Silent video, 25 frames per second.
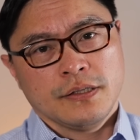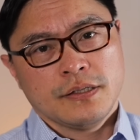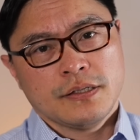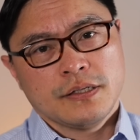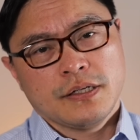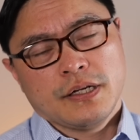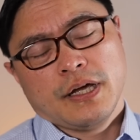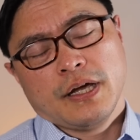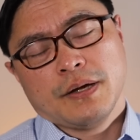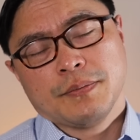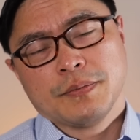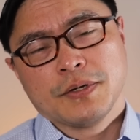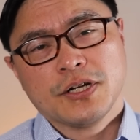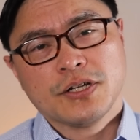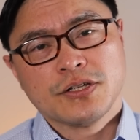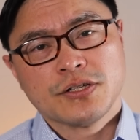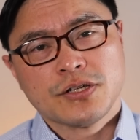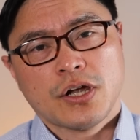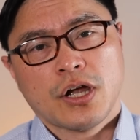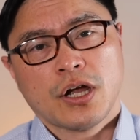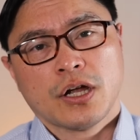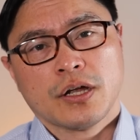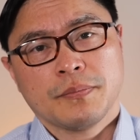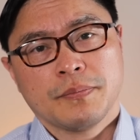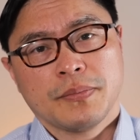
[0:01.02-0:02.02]
Today I'm going to
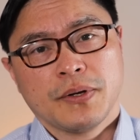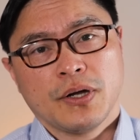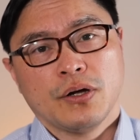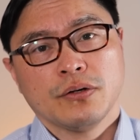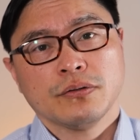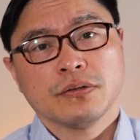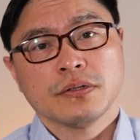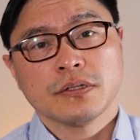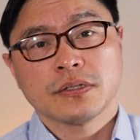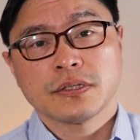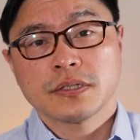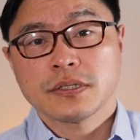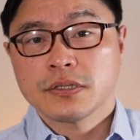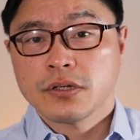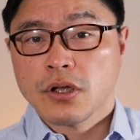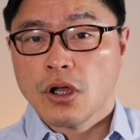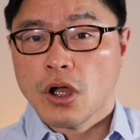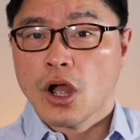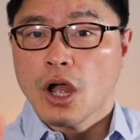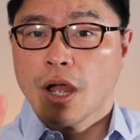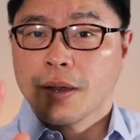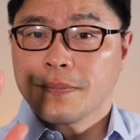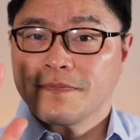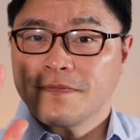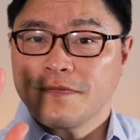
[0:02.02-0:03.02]
talk about the
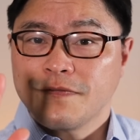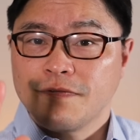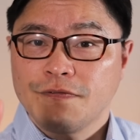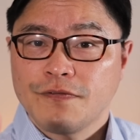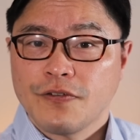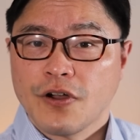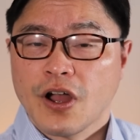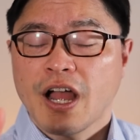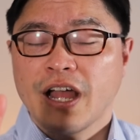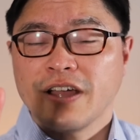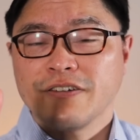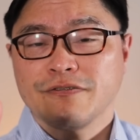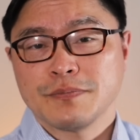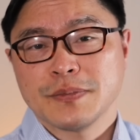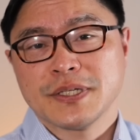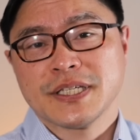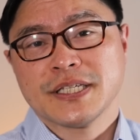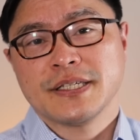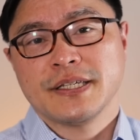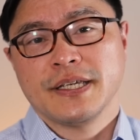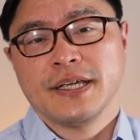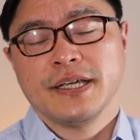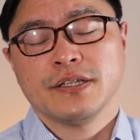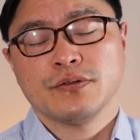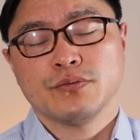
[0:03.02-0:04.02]
top 5
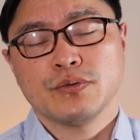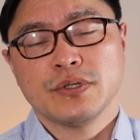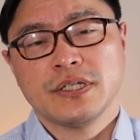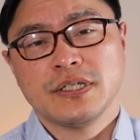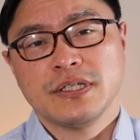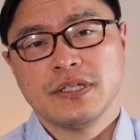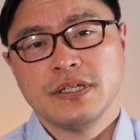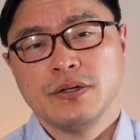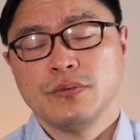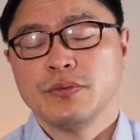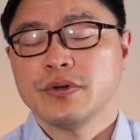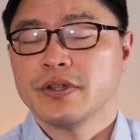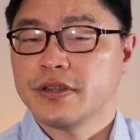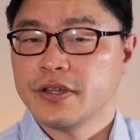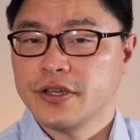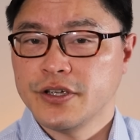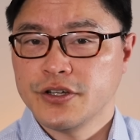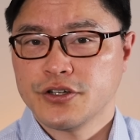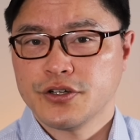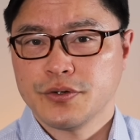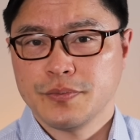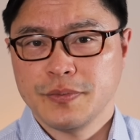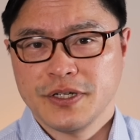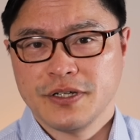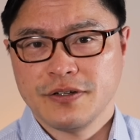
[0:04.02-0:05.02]
mistakes we see with
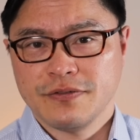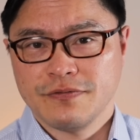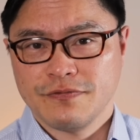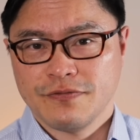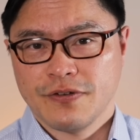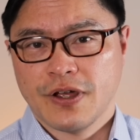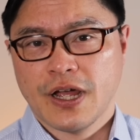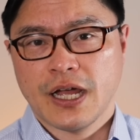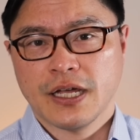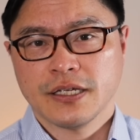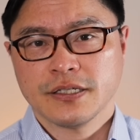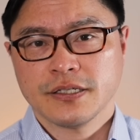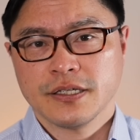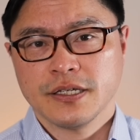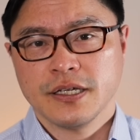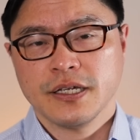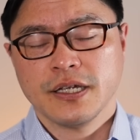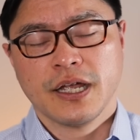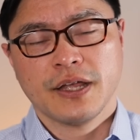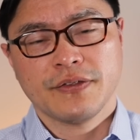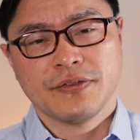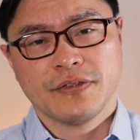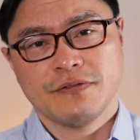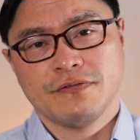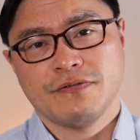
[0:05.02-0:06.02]
intermittent
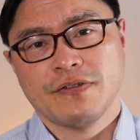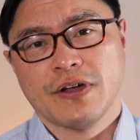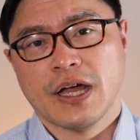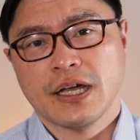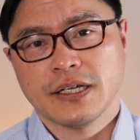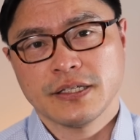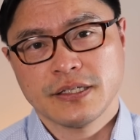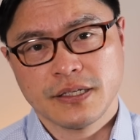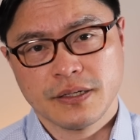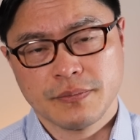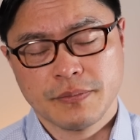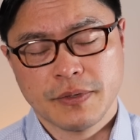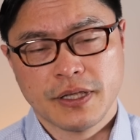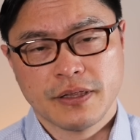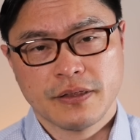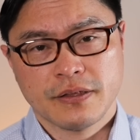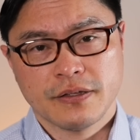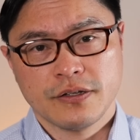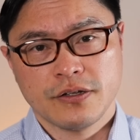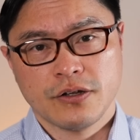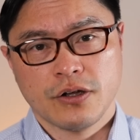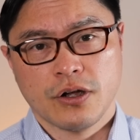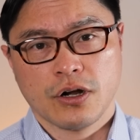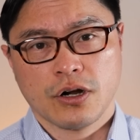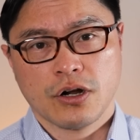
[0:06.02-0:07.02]
fasting at
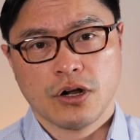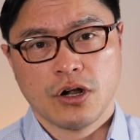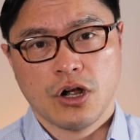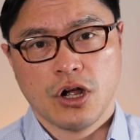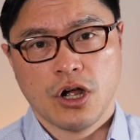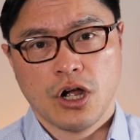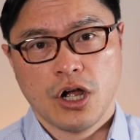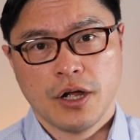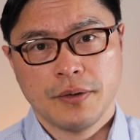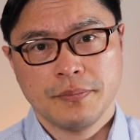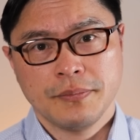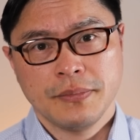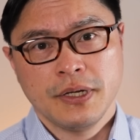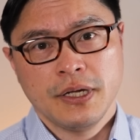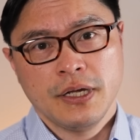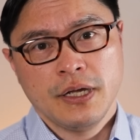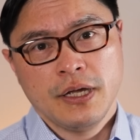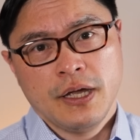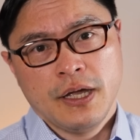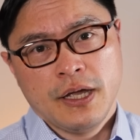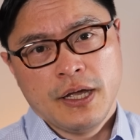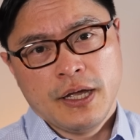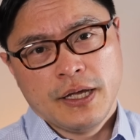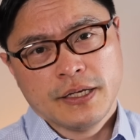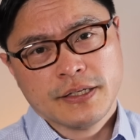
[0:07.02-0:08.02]
thefastingmethod.com.
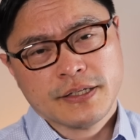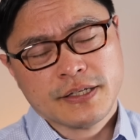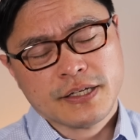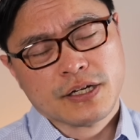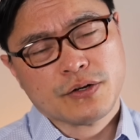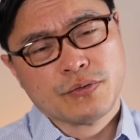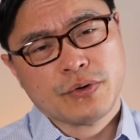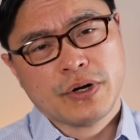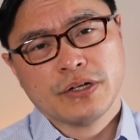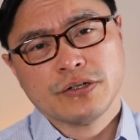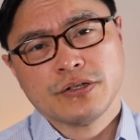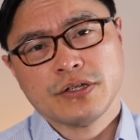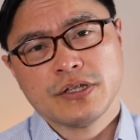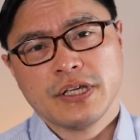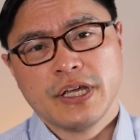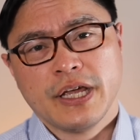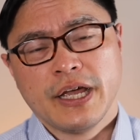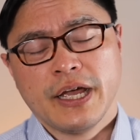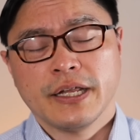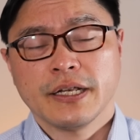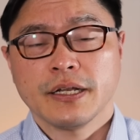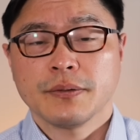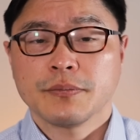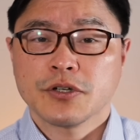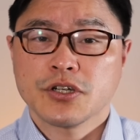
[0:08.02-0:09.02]
And stick around to the
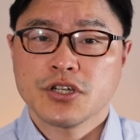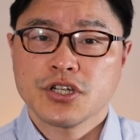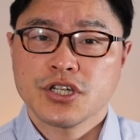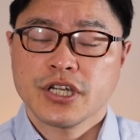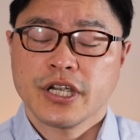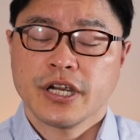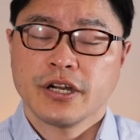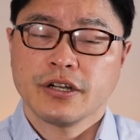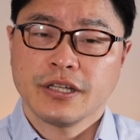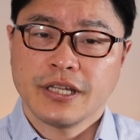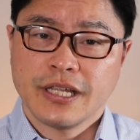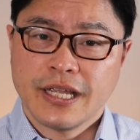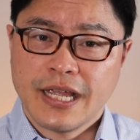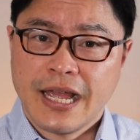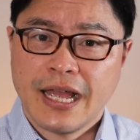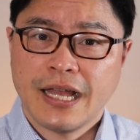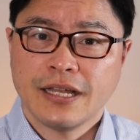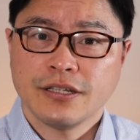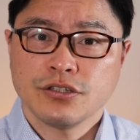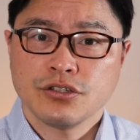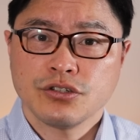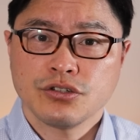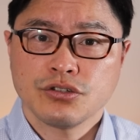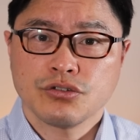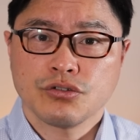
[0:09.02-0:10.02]
end. I'm going to share
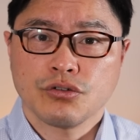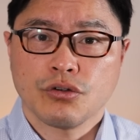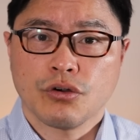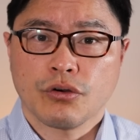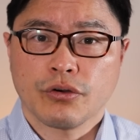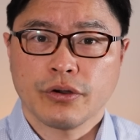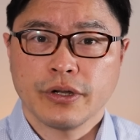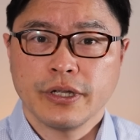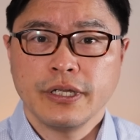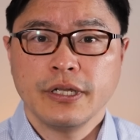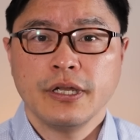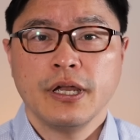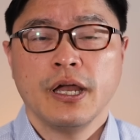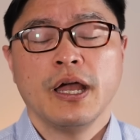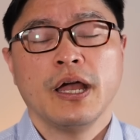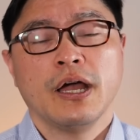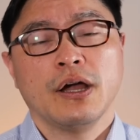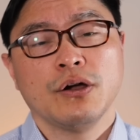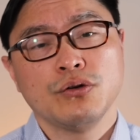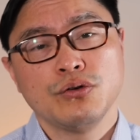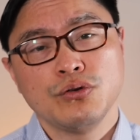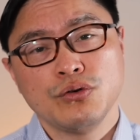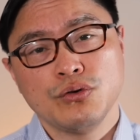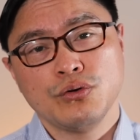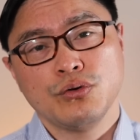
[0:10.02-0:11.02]
Leanne's story,
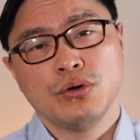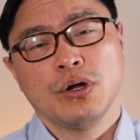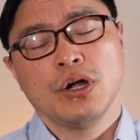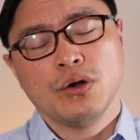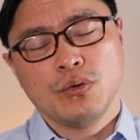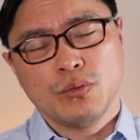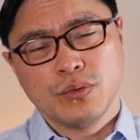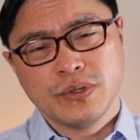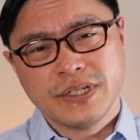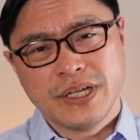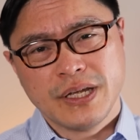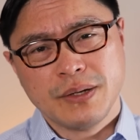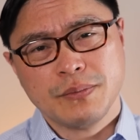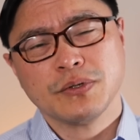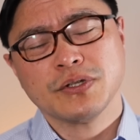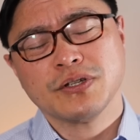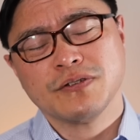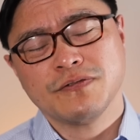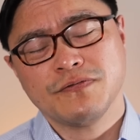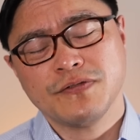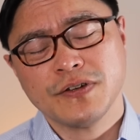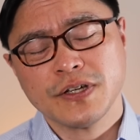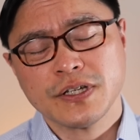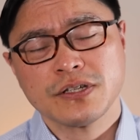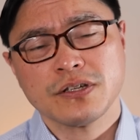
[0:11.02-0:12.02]
who was able
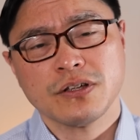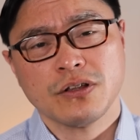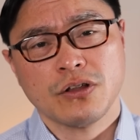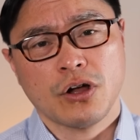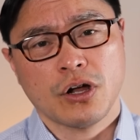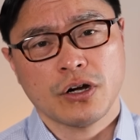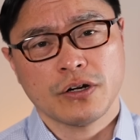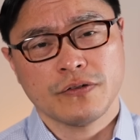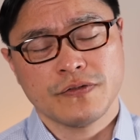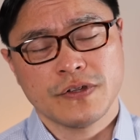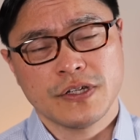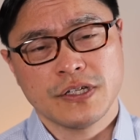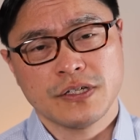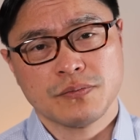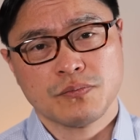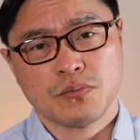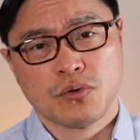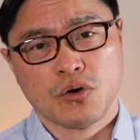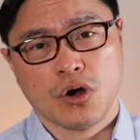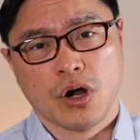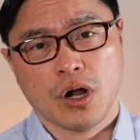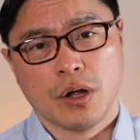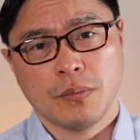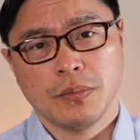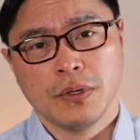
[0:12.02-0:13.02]
to fix a lot of these
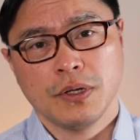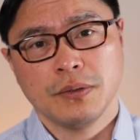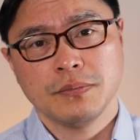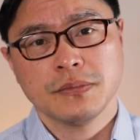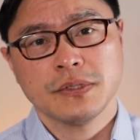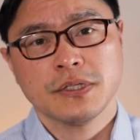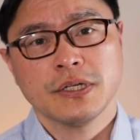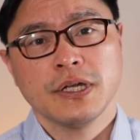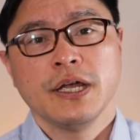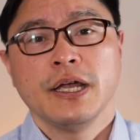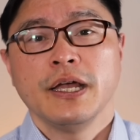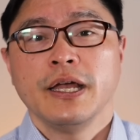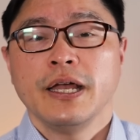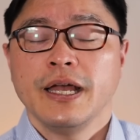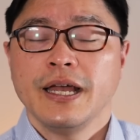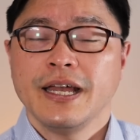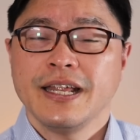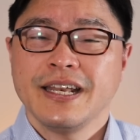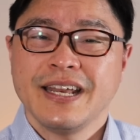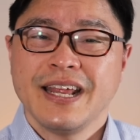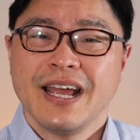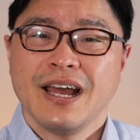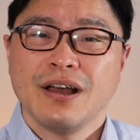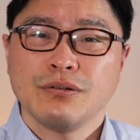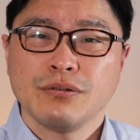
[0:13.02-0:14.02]
problems
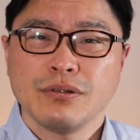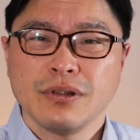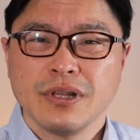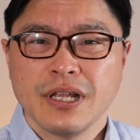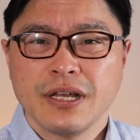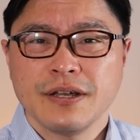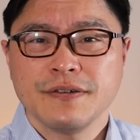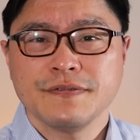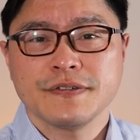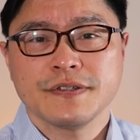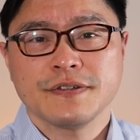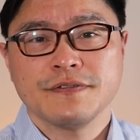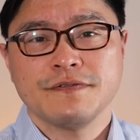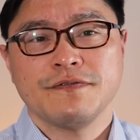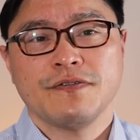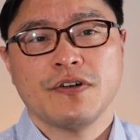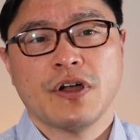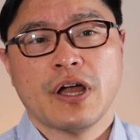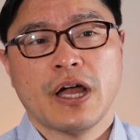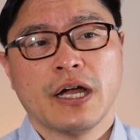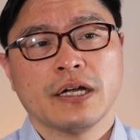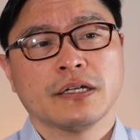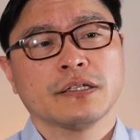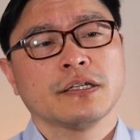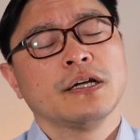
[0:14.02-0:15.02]
and now loves the
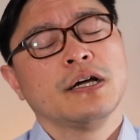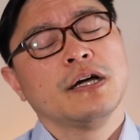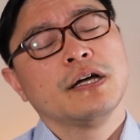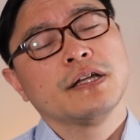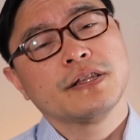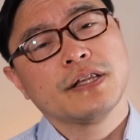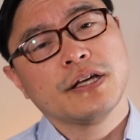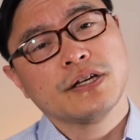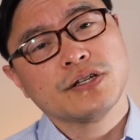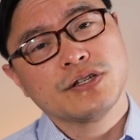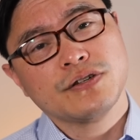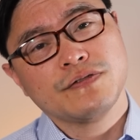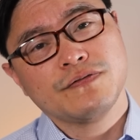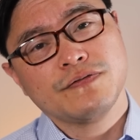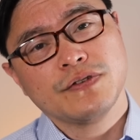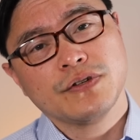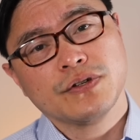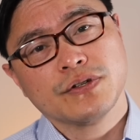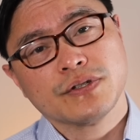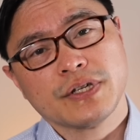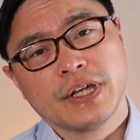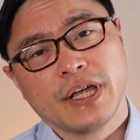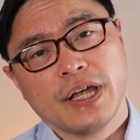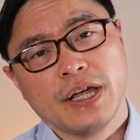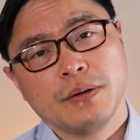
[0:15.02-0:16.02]
fact that she
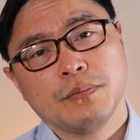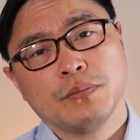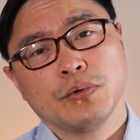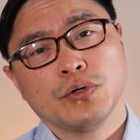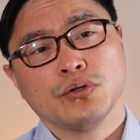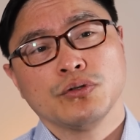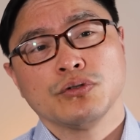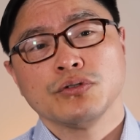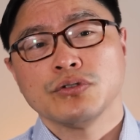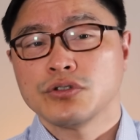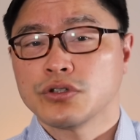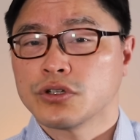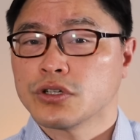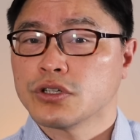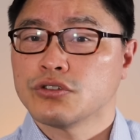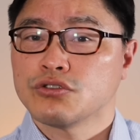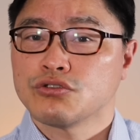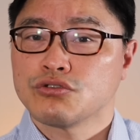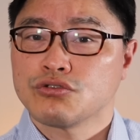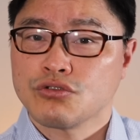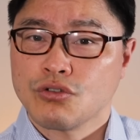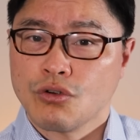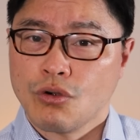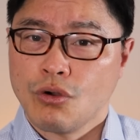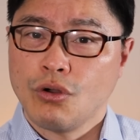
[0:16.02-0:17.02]
feels able to
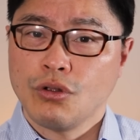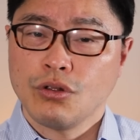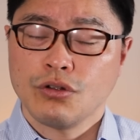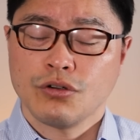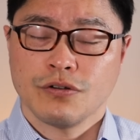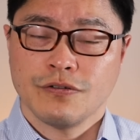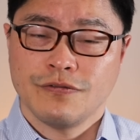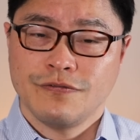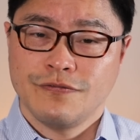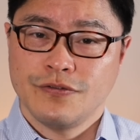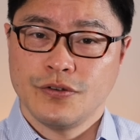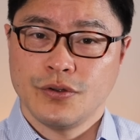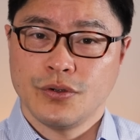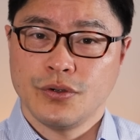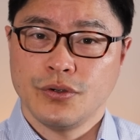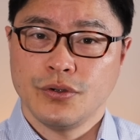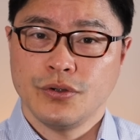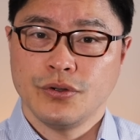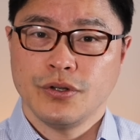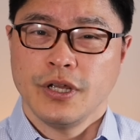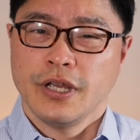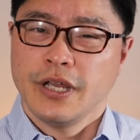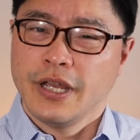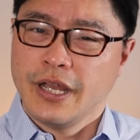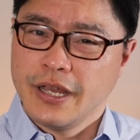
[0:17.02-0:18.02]
control her
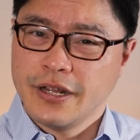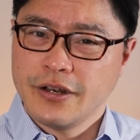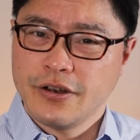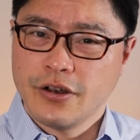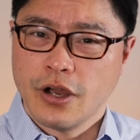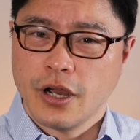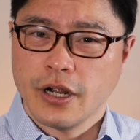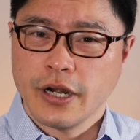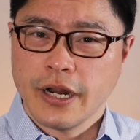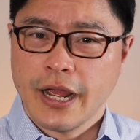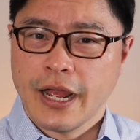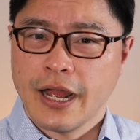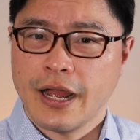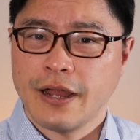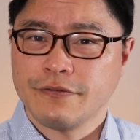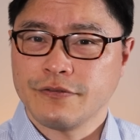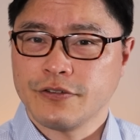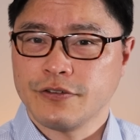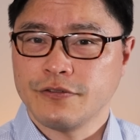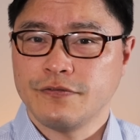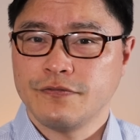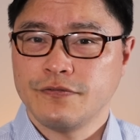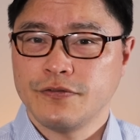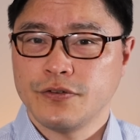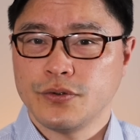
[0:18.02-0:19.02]
food and not
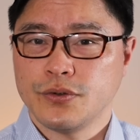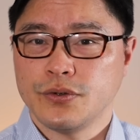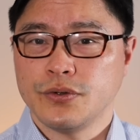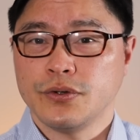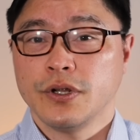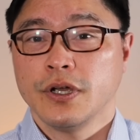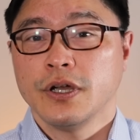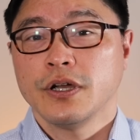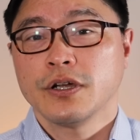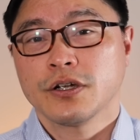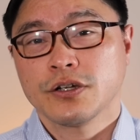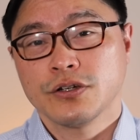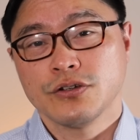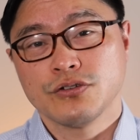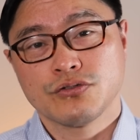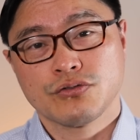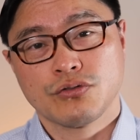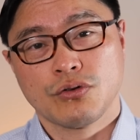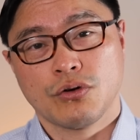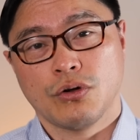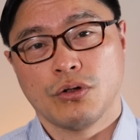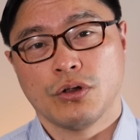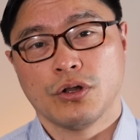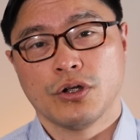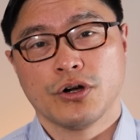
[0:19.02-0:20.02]
have the food
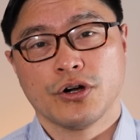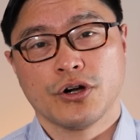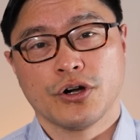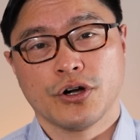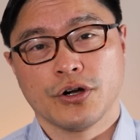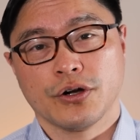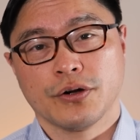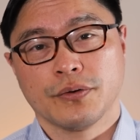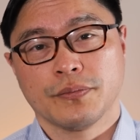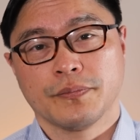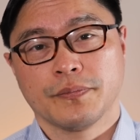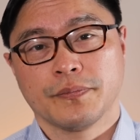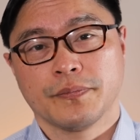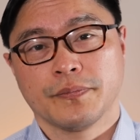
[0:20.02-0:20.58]
control her.